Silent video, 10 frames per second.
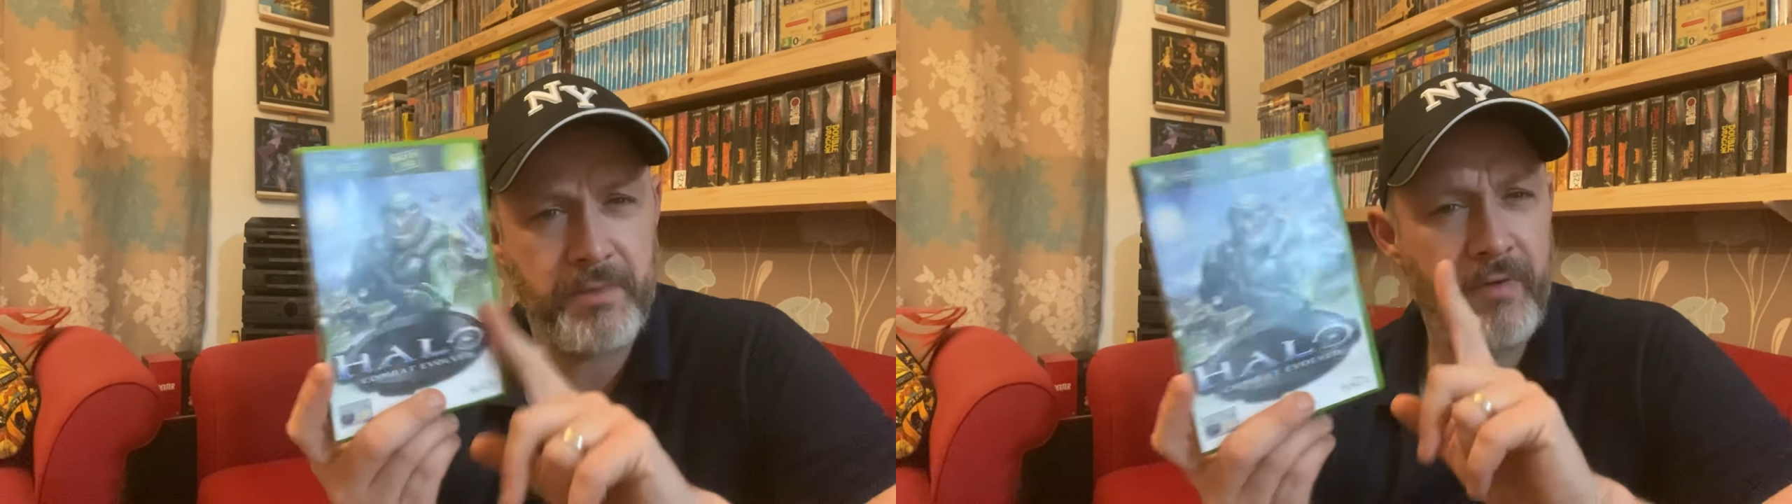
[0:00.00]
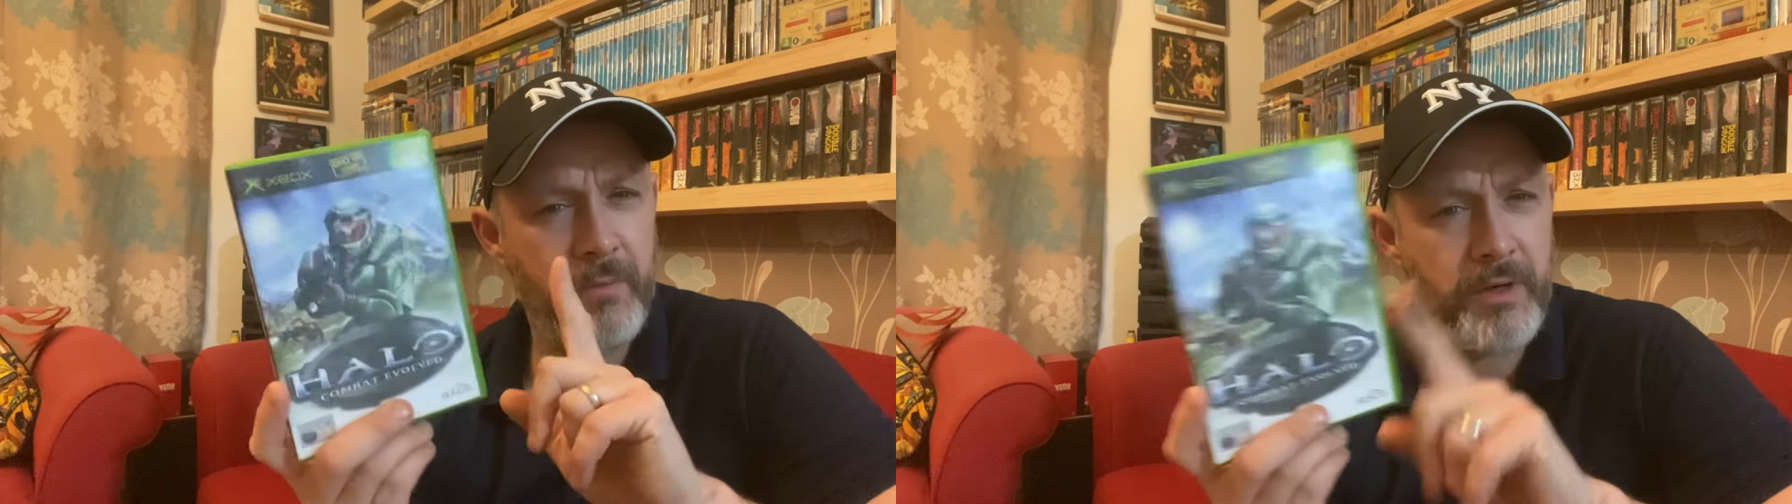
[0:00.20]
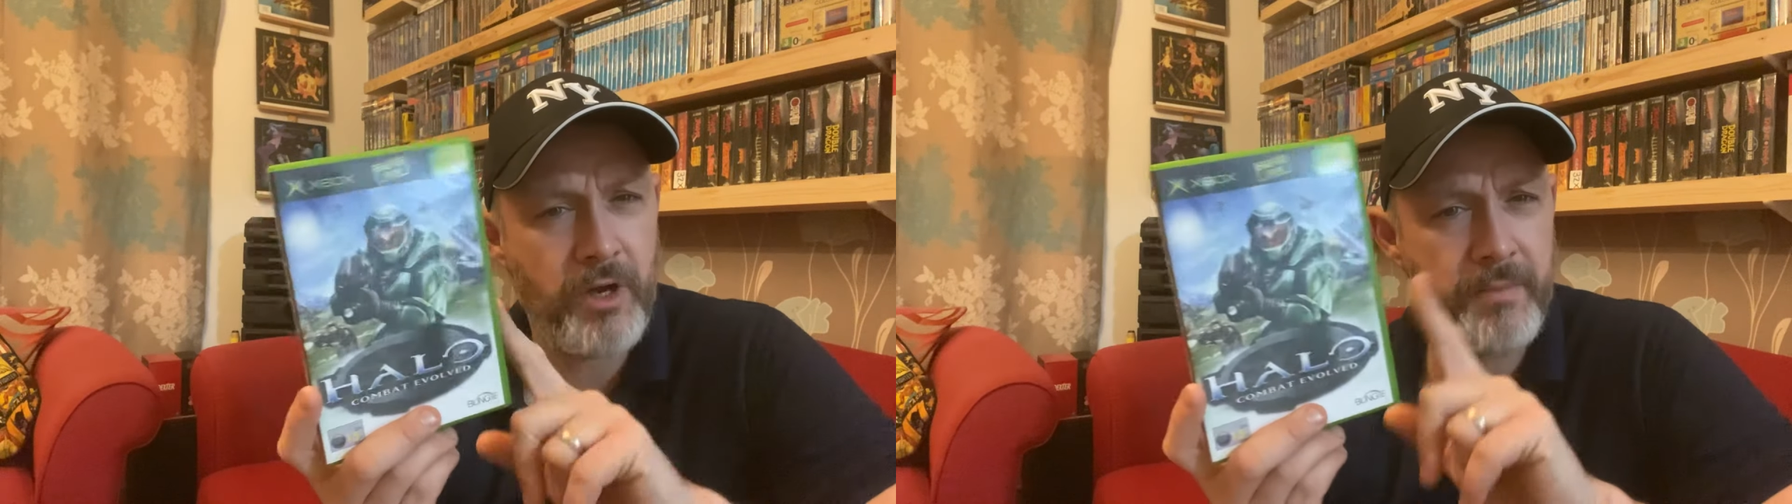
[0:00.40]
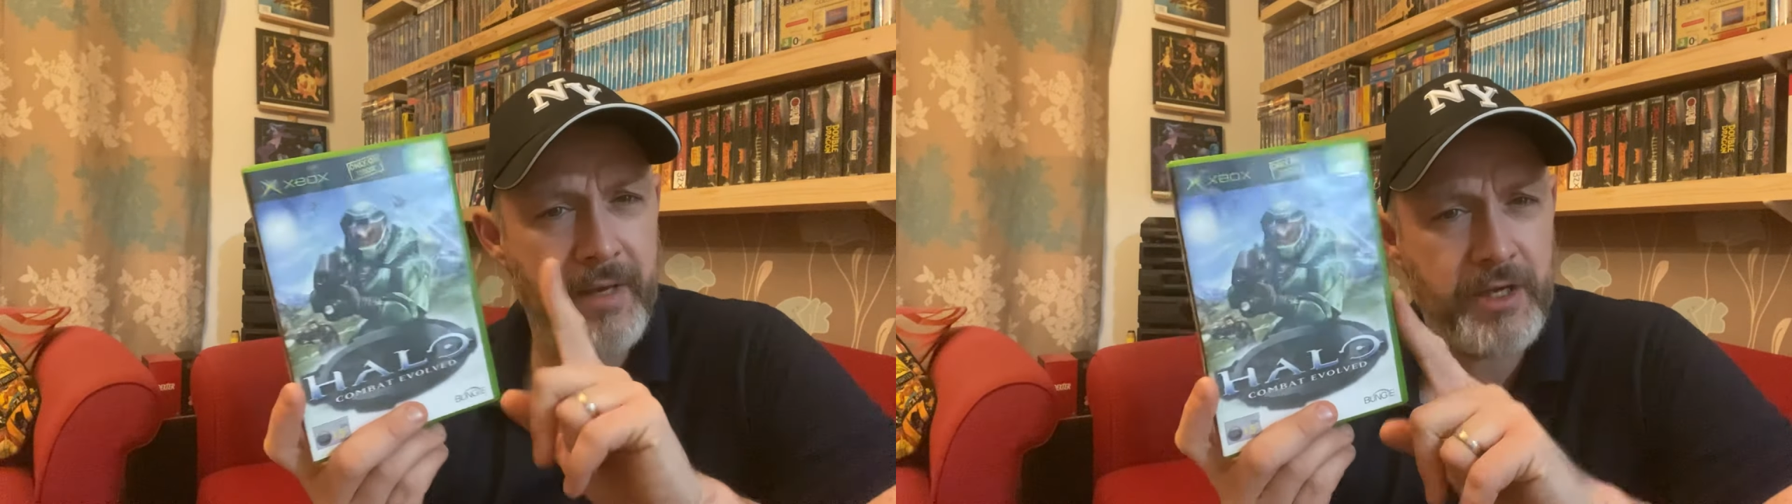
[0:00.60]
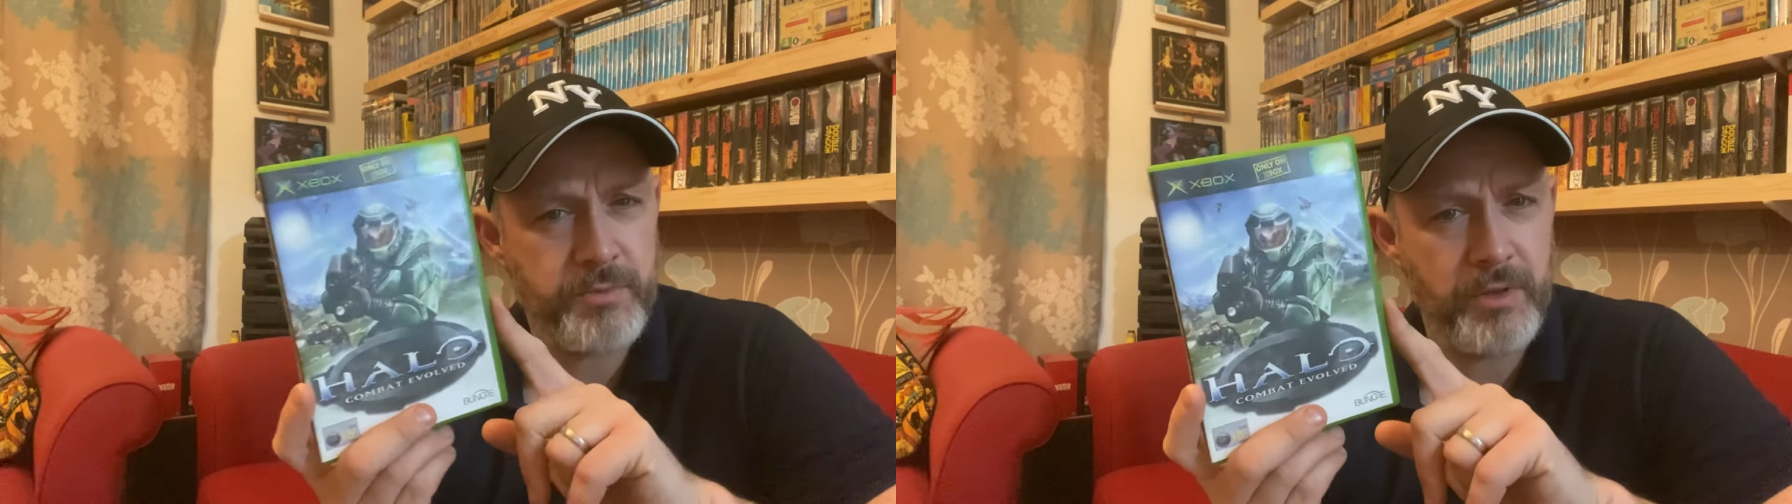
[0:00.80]
I think when I got my
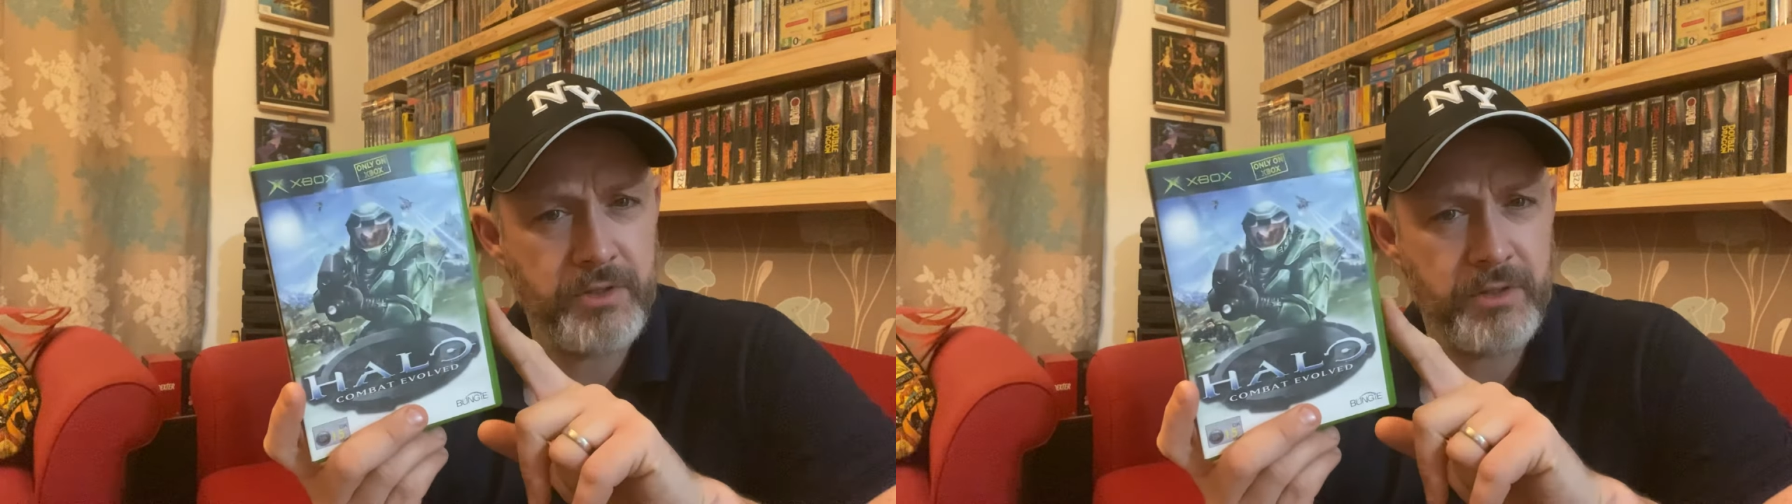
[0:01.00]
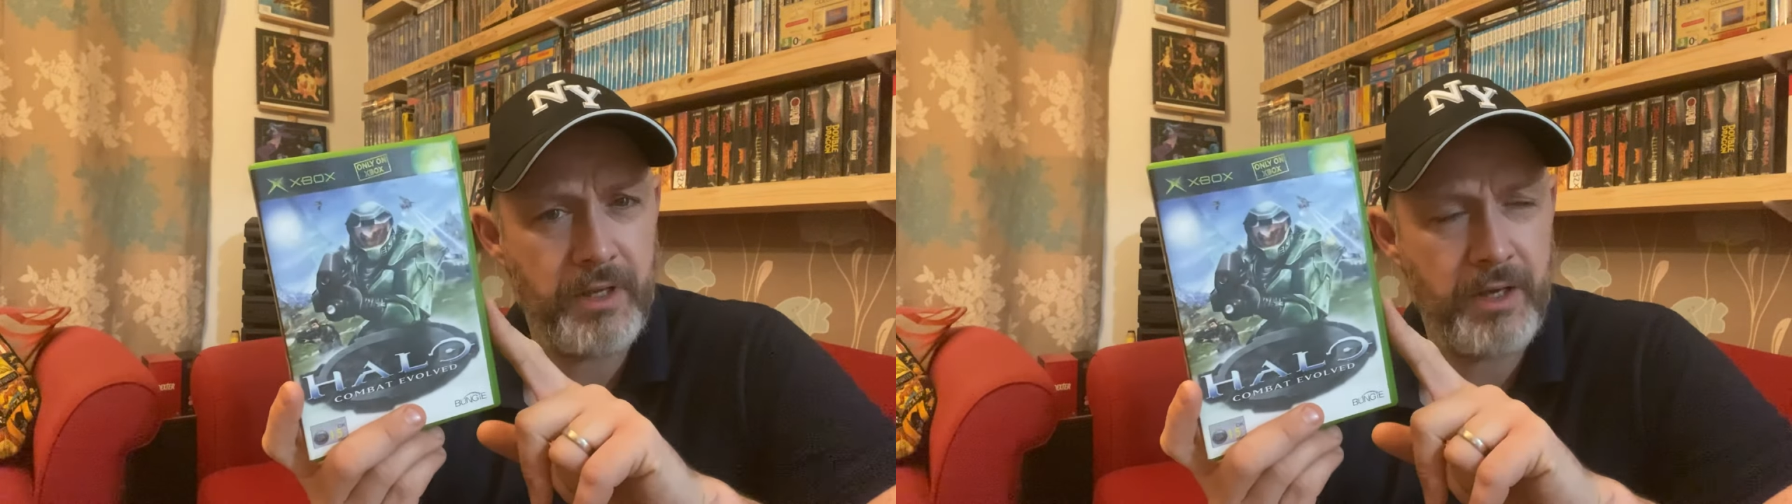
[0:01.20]
Xbox,